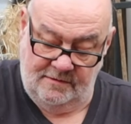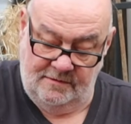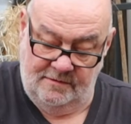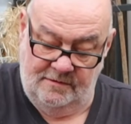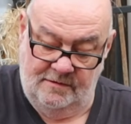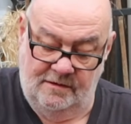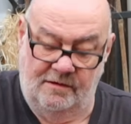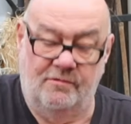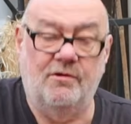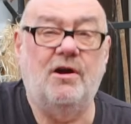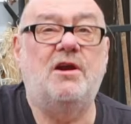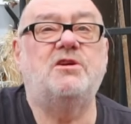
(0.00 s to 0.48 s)

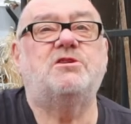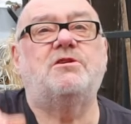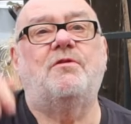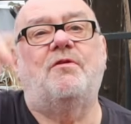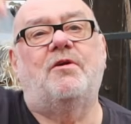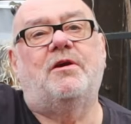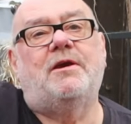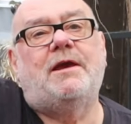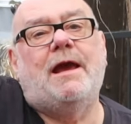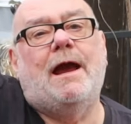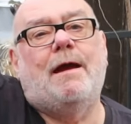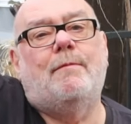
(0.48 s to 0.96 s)
I really should
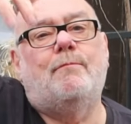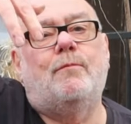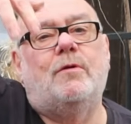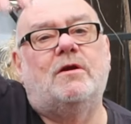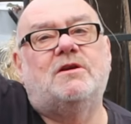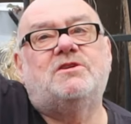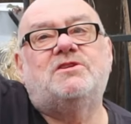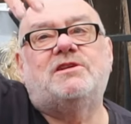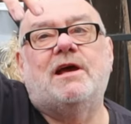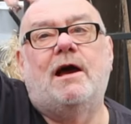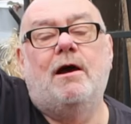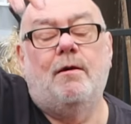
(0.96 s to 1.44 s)
have a
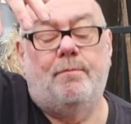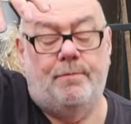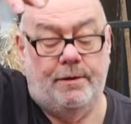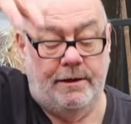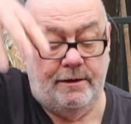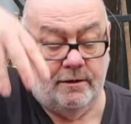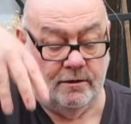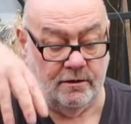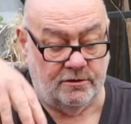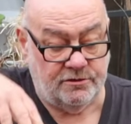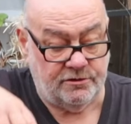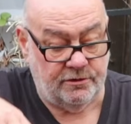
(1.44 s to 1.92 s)
camera set up
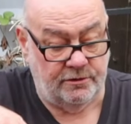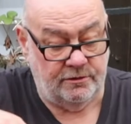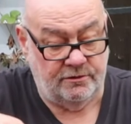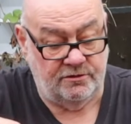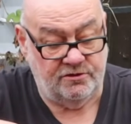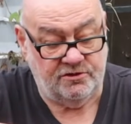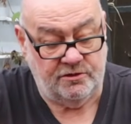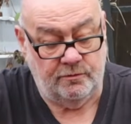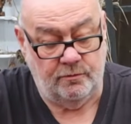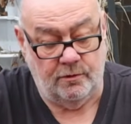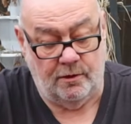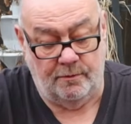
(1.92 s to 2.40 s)
here so you
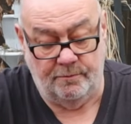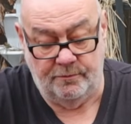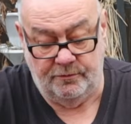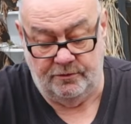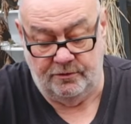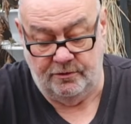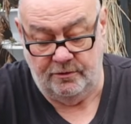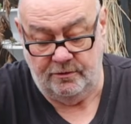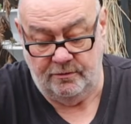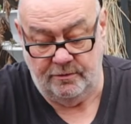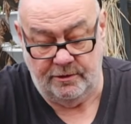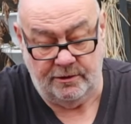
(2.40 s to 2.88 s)
can see what
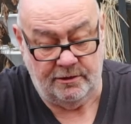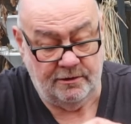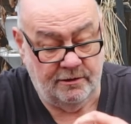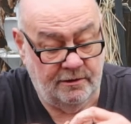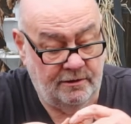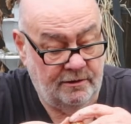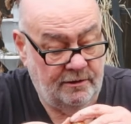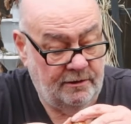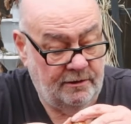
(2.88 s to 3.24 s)
I'm doing.